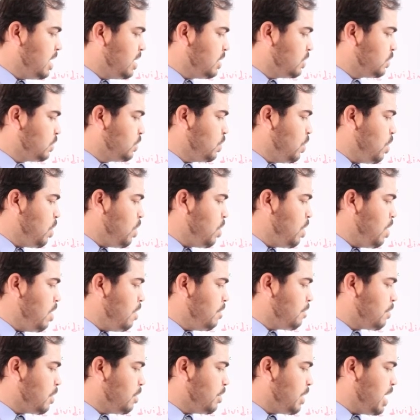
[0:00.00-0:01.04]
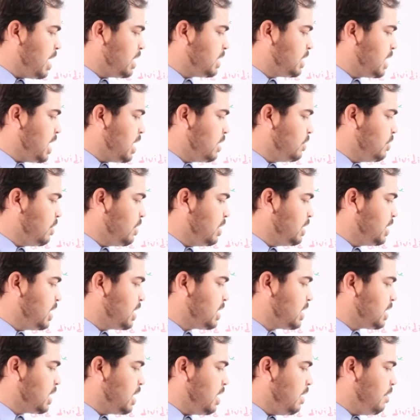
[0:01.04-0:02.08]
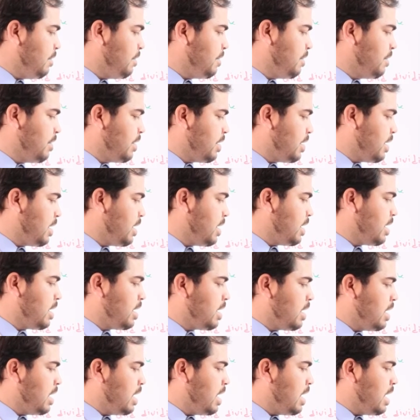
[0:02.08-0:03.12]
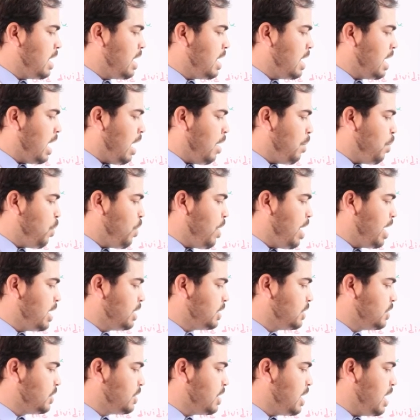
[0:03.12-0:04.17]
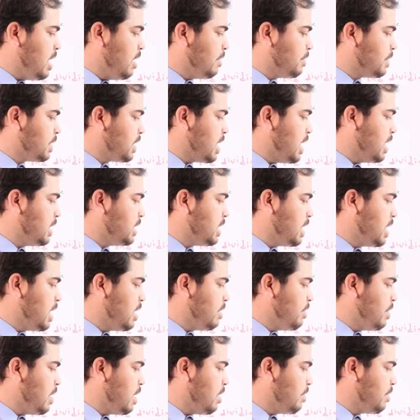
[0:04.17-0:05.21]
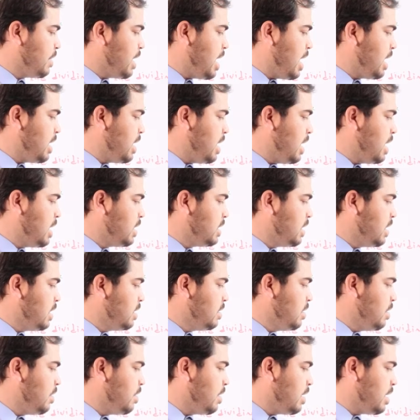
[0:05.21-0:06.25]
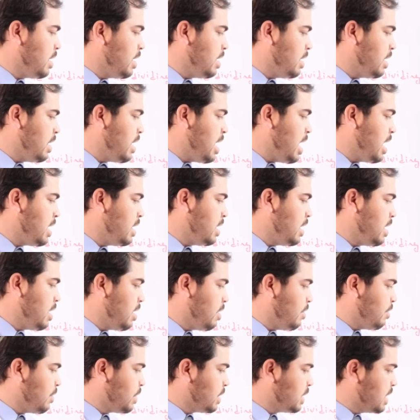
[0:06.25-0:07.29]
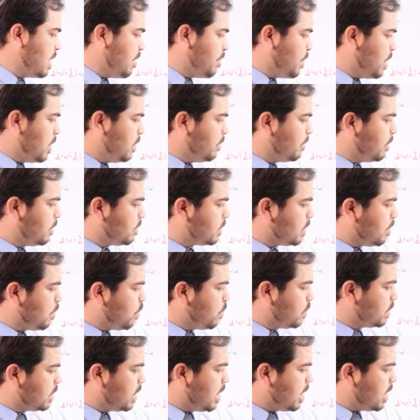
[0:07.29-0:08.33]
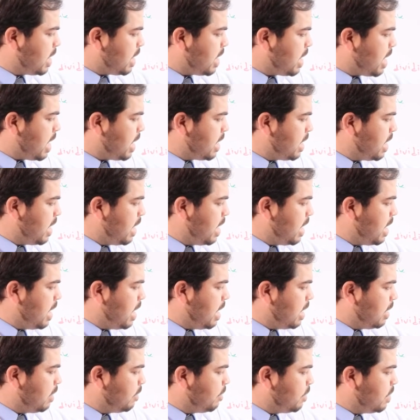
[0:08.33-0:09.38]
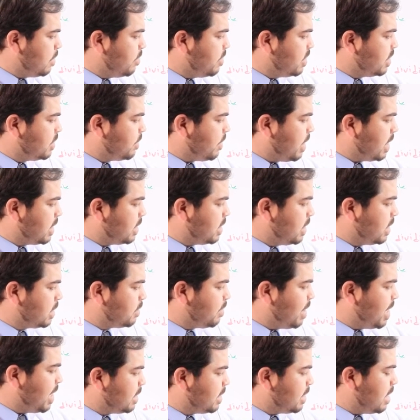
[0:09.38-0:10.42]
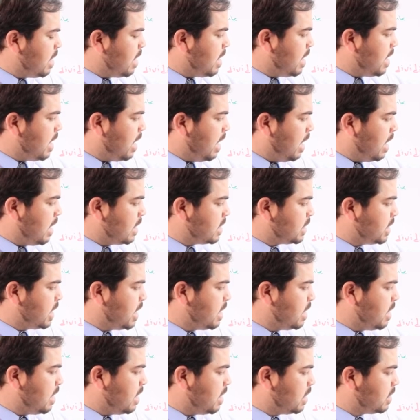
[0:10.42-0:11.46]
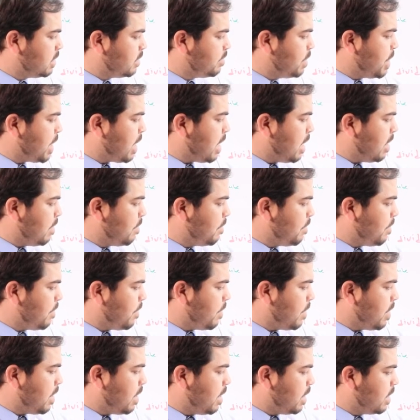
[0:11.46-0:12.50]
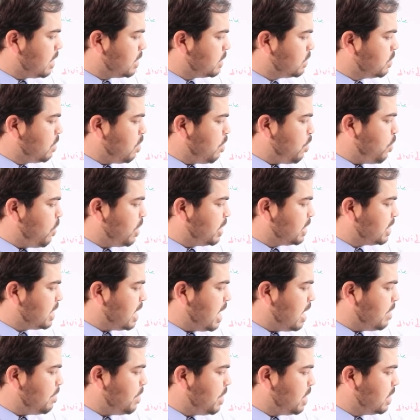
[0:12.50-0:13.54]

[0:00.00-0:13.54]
So from right side, you will just give a point to the left side. Here we have 9, and then 9, for example, if you suppose here a 9, when we divided it 10, it became 0.9.